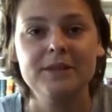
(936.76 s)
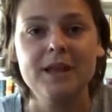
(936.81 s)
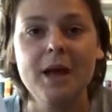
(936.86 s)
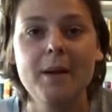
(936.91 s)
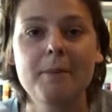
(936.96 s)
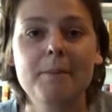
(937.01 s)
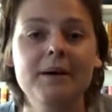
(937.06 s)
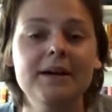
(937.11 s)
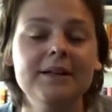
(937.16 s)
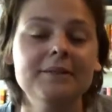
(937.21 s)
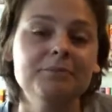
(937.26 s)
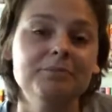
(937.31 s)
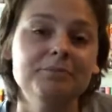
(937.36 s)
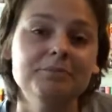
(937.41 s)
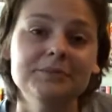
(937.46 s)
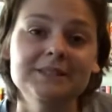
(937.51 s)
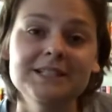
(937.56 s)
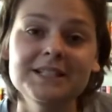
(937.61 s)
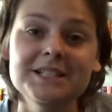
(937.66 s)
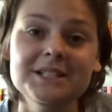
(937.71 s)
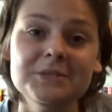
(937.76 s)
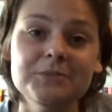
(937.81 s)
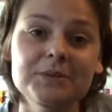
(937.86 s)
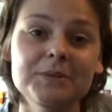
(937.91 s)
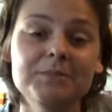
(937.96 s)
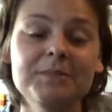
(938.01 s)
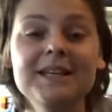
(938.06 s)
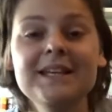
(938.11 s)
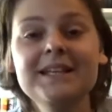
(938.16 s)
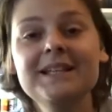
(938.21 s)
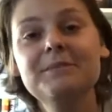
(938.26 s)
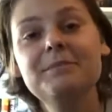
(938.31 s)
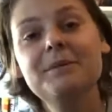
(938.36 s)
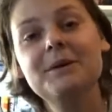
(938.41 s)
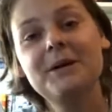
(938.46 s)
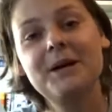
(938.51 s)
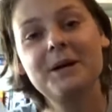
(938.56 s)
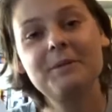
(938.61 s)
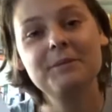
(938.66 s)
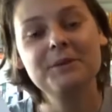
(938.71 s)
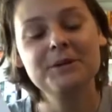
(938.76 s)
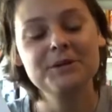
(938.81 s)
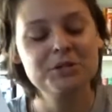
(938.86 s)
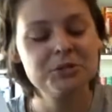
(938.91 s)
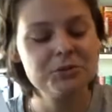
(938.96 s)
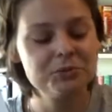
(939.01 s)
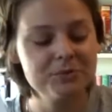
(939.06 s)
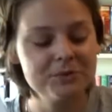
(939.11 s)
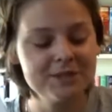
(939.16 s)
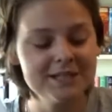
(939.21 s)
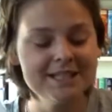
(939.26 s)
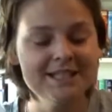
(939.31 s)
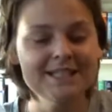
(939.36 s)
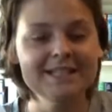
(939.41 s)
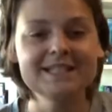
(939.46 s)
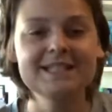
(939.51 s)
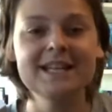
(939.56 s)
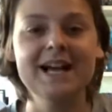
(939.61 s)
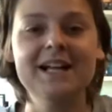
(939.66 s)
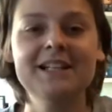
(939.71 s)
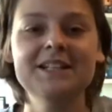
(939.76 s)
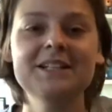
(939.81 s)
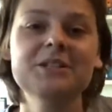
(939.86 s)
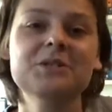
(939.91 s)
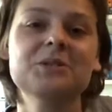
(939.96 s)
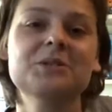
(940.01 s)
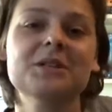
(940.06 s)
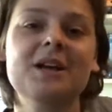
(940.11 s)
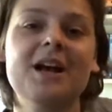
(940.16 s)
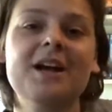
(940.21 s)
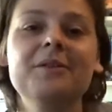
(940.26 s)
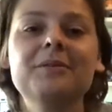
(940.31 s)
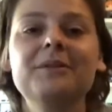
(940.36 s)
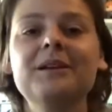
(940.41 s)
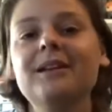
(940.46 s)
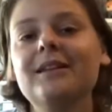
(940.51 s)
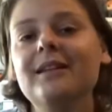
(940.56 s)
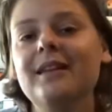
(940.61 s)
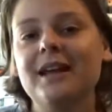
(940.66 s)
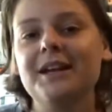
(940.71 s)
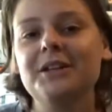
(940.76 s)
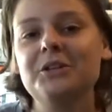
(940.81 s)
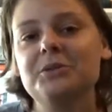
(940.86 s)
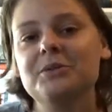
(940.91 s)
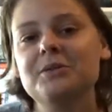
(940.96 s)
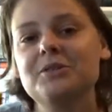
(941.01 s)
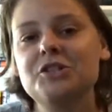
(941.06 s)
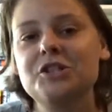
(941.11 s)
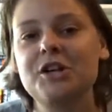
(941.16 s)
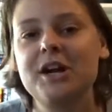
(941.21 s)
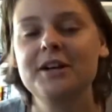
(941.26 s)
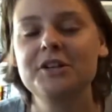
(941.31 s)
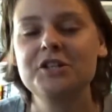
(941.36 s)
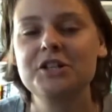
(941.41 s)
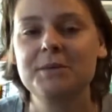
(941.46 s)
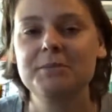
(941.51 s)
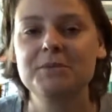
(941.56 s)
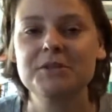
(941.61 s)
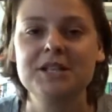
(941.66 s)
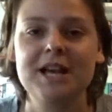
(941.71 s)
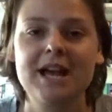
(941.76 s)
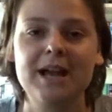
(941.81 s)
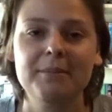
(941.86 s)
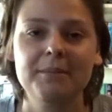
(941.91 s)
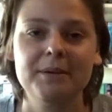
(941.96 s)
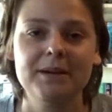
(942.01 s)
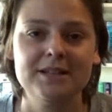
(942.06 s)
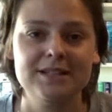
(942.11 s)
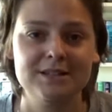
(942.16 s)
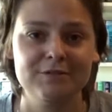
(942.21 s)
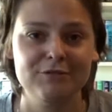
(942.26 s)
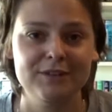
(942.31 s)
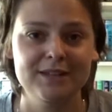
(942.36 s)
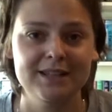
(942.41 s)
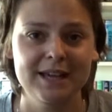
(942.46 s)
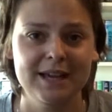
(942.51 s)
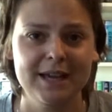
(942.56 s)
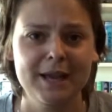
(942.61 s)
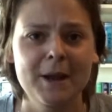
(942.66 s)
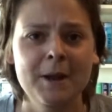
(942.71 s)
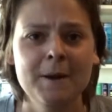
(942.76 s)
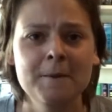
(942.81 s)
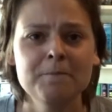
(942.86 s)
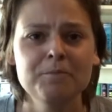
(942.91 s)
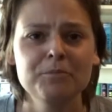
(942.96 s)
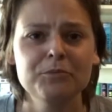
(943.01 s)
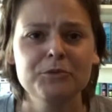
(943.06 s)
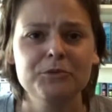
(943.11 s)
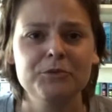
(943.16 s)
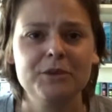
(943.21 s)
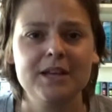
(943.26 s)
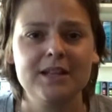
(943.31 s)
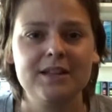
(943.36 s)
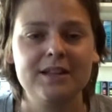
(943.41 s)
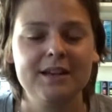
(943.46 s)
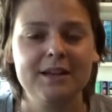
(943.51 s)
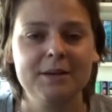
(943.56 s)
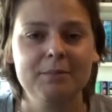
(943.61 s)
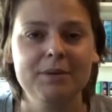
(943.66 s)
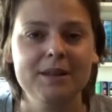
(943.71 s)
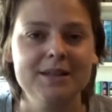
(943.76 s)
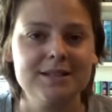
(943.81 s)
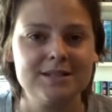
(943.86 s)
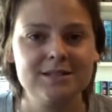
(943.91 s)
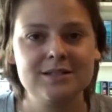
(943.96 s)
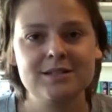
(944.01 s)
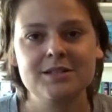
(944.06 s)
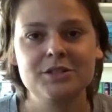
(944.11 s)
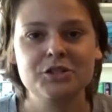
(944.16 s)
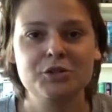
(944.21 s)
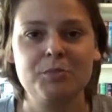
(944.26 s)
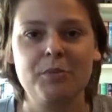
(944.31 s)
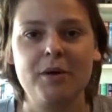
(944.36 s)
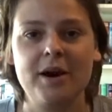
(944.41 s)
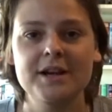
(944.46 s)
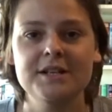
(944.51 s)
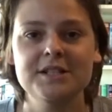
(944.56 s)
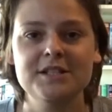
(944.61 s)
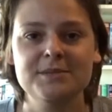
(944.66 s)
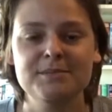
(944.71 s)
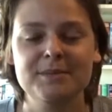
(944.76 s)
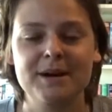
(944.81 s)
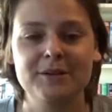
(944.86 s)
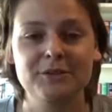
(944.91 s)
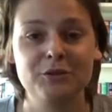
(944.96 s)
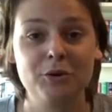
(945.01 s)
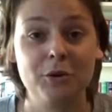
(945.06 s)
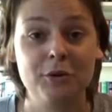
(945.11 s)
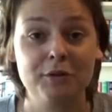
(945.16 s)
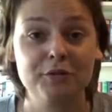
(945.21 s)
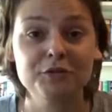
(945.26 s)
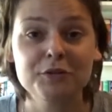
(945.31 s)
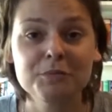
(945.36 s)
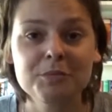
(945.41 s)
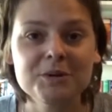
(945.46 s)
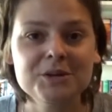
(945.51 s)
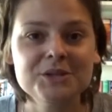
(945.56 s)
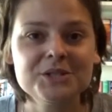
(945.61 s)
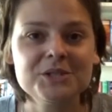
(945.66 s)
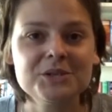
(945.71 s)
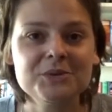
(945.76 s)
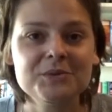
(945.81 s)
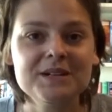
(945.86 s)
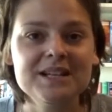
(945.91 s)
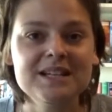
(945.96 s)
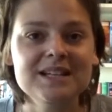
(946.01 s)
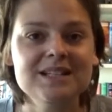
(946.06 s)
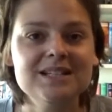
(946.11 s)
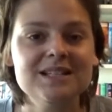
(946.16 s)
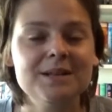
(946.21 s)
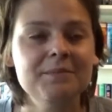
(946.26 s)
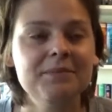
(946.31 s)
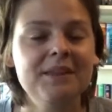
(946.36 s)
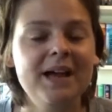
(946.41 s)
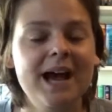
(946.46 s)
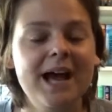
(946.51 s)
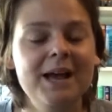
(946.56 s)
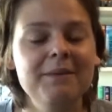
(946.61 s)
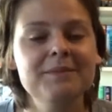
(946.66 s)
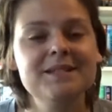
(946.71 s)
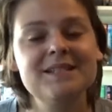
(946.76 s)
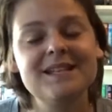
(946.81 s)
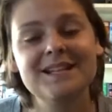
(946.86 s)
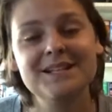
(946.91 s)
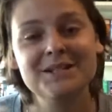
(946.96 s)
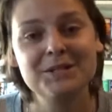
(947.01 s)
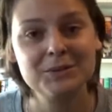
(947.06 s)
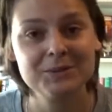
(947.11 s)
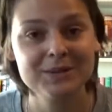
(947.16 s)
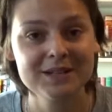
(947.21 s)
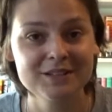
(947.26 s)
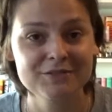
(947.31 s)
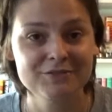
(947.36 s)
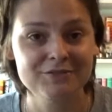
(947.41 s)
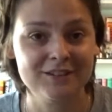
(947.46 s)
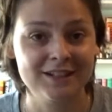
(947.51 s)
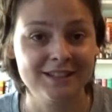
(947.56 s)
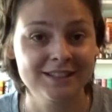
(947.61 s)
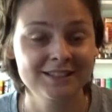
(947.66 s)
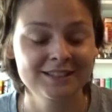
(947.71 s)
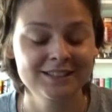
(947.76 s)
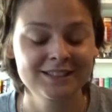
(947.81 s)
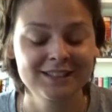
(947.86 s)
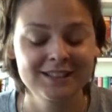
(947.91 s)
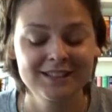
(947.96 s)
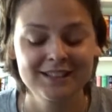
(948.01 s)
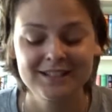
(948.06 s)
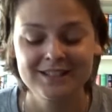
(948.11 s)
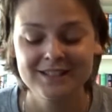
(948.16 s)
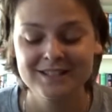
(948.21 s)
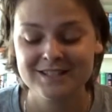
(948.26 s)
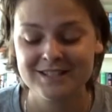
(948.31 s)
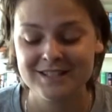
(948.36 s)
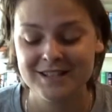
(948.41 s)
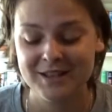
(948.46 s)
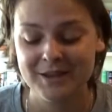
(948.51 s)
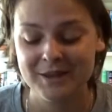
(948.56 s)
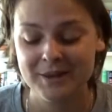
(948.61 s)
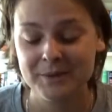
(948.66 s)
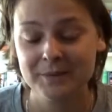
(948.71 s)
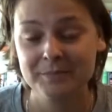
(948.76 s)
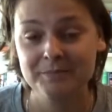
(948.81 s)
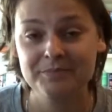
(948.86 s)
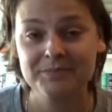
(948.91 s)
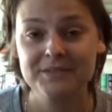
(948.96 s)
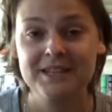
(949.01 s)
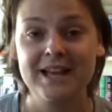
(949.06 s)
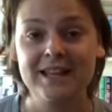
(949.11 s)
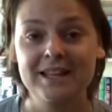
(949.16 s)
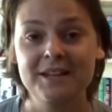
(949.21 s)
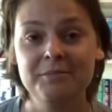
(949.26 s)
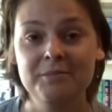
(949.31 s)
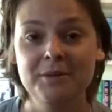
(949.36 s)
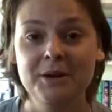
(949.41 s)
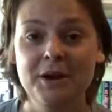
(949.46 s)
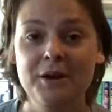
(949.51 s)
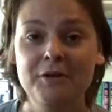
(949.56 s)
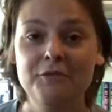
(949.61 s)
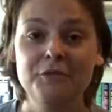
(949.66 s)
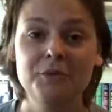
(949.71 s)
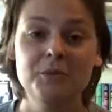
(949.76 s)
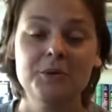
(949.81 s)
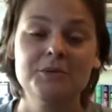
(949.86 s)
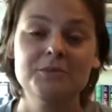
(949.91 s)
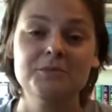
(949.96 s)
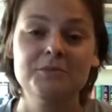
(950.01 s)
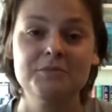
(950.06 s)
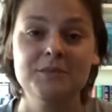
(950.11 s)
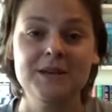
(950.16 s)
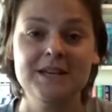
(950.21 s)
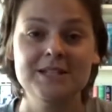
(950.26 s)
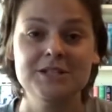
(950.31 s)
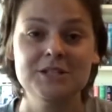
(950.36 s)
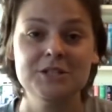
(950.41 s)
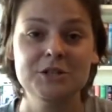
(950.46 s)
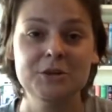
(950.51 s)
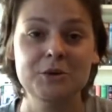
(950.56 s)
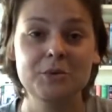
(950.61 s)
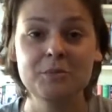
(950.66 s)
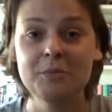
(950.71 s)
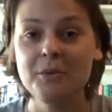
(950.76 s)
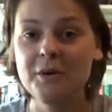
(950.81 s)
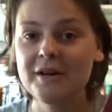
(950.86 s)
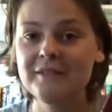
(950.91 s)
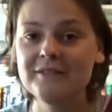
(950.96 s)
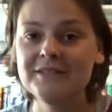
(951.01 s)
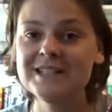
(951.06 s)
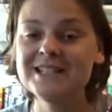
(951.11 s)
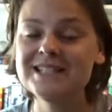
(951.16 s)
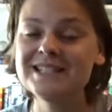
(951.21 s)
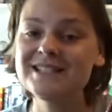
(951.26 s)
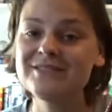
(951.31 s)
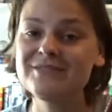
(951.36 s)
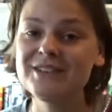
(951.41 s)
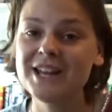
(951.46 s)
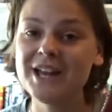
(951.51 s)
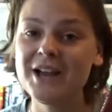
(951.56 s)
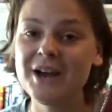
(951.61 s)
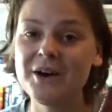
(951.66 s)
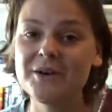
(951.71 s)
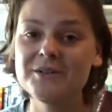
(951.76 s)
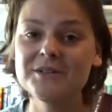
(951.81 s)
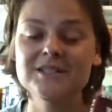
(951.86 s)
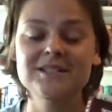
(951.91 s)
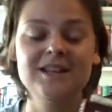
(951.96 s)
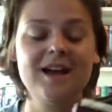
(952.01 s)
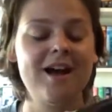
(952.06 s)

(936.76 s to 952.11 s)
but this will be the book I'm going to read, and this, I really like doing Try Chapter Tag because I feel like you get like pleasantly surprised about all of the books you read sometimes, and it's really fun. So yeah, let me know if you want me to do more of these videos.